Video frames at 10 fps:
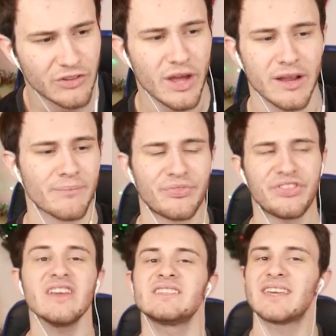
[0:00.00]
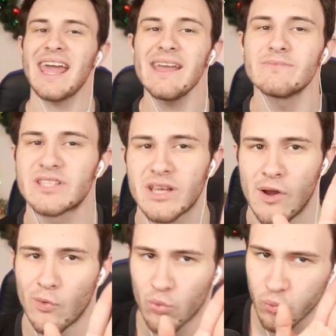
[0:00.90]
Like, these games
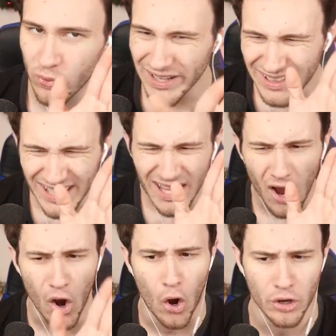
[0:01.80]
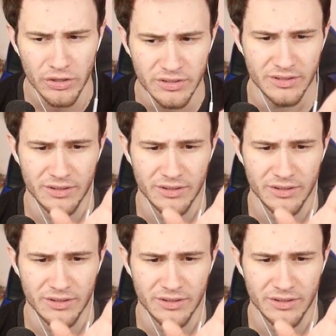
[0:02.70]
really aren't